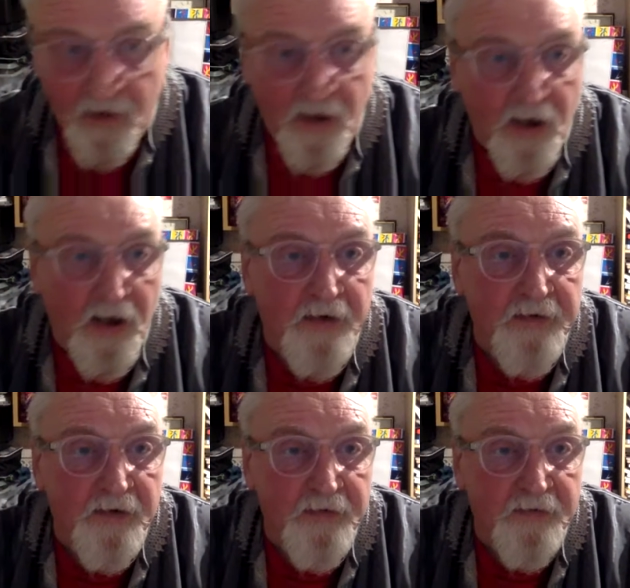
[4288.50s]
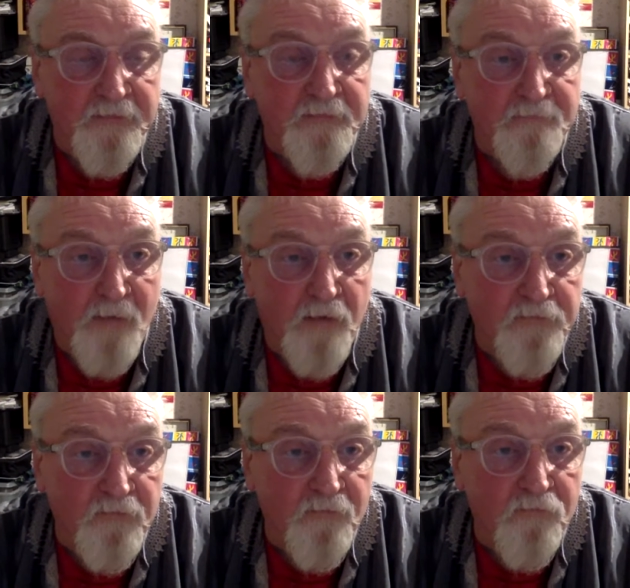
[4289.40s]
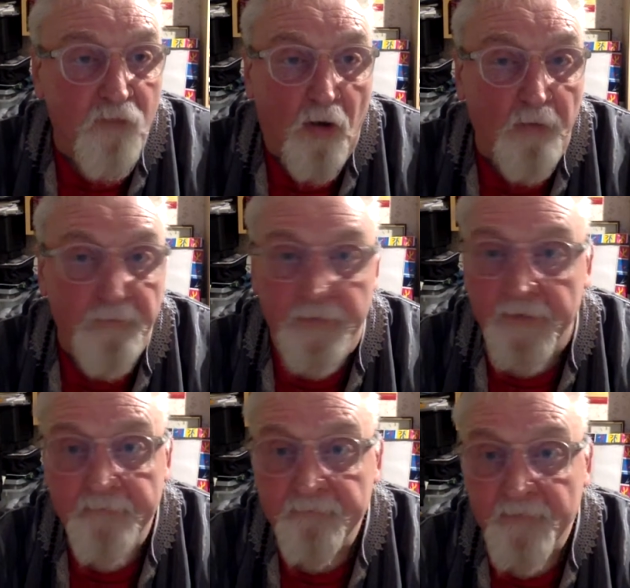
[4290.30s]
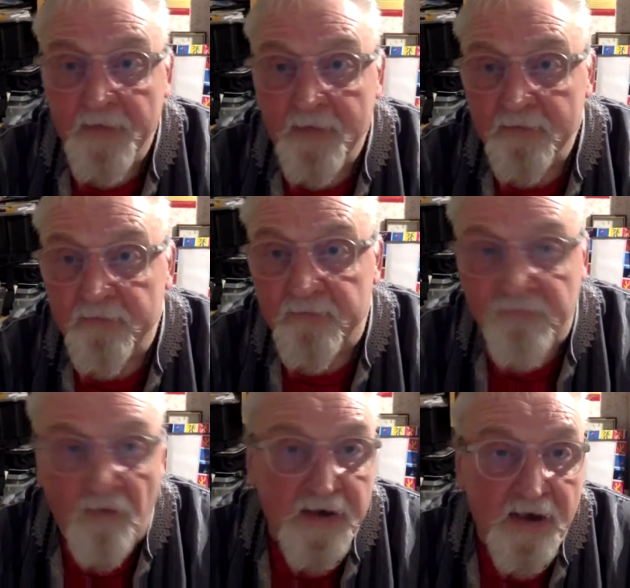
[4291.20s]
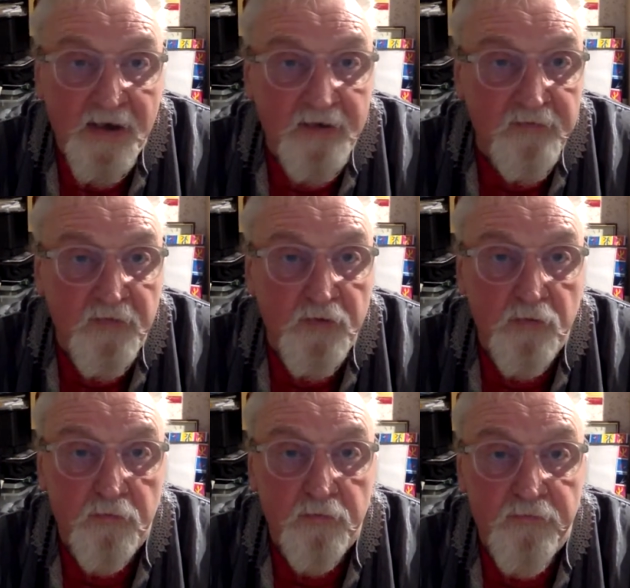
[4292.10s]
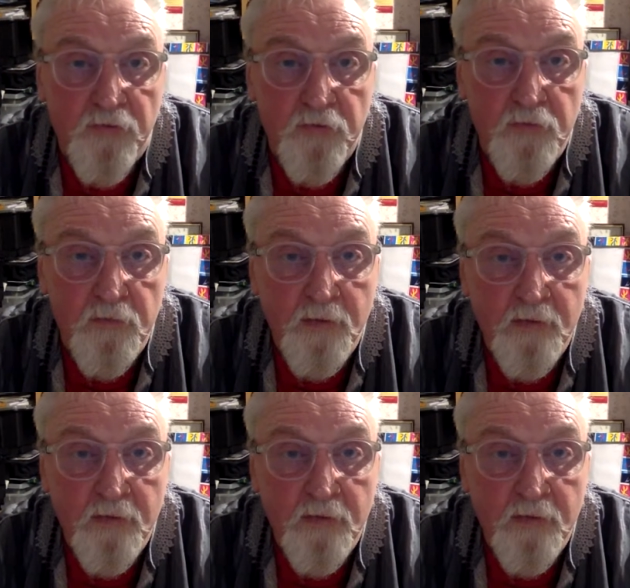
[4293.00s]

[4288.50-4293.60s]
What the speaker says: And this is supposed to have gone straight into YouTube.